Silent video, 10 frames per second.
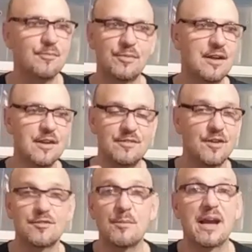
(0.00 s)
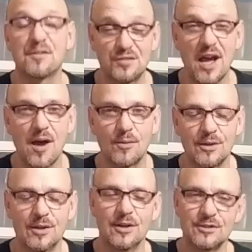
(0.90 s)
It doesn't make a sound.
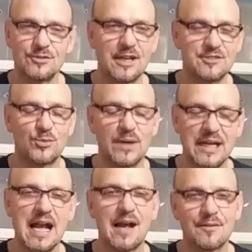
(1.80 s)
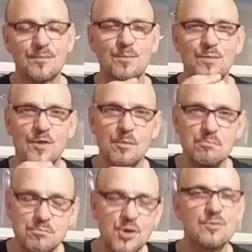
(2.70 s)
So that's where they got the
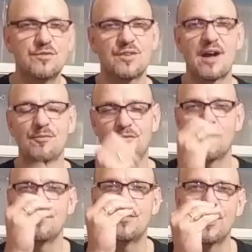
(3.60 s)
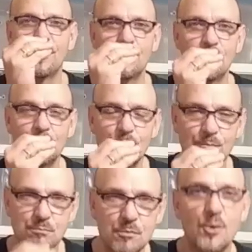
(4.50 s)
mute sound from, the
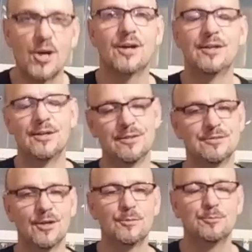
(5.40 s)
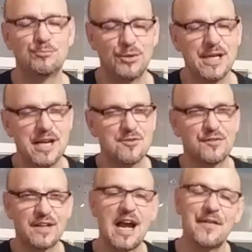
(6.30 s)
Muta. So pretty
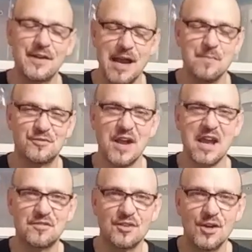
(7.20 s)
interesting how they name snakes.